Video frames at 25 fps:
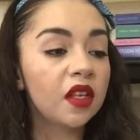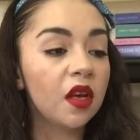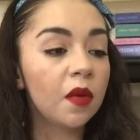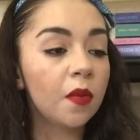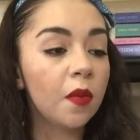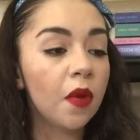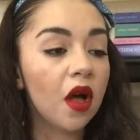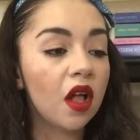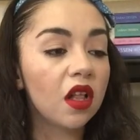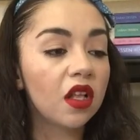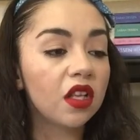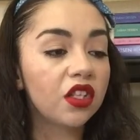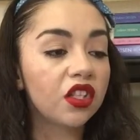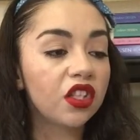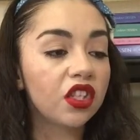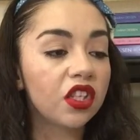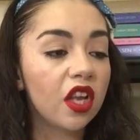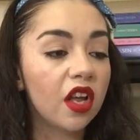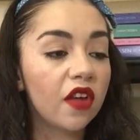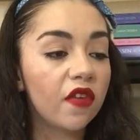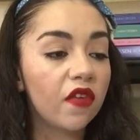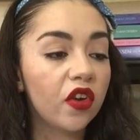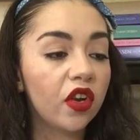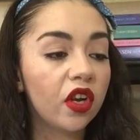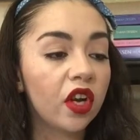an apology
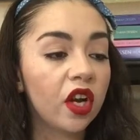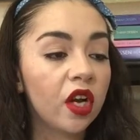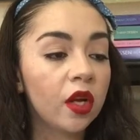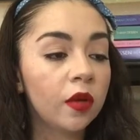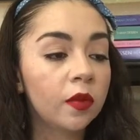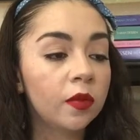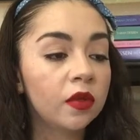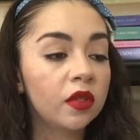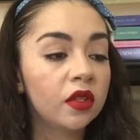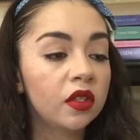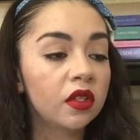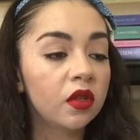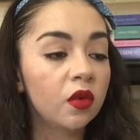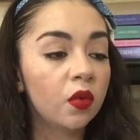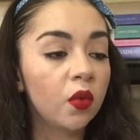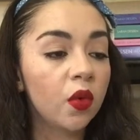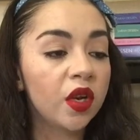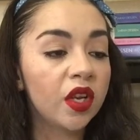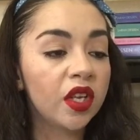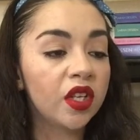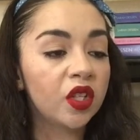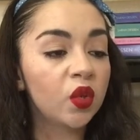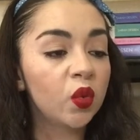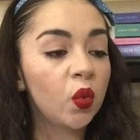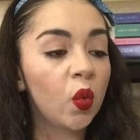never comes
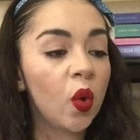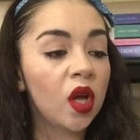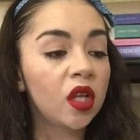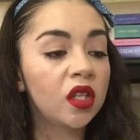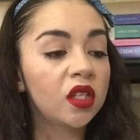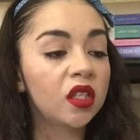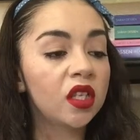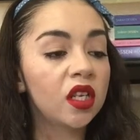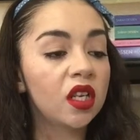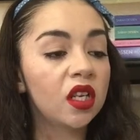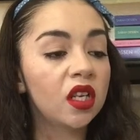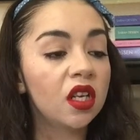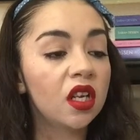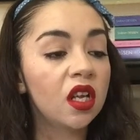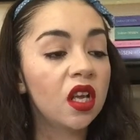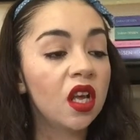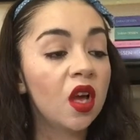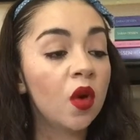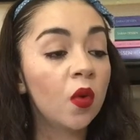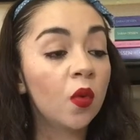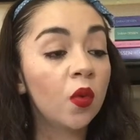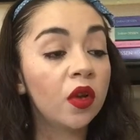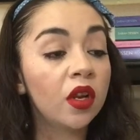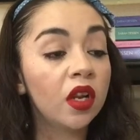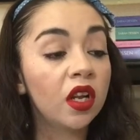when it's wanted,
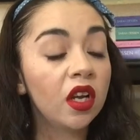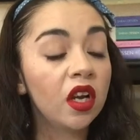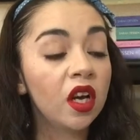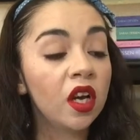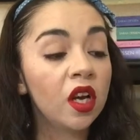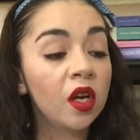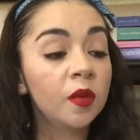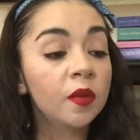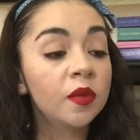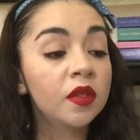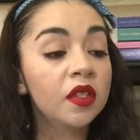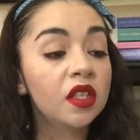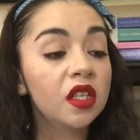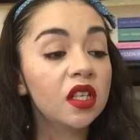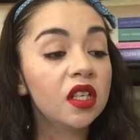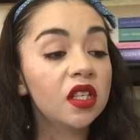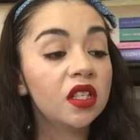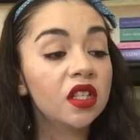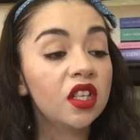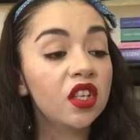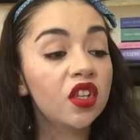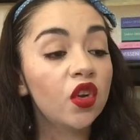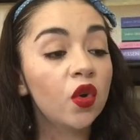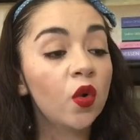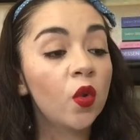and when it comes, it's
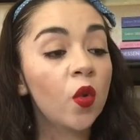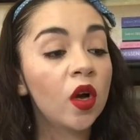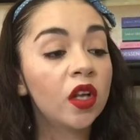neither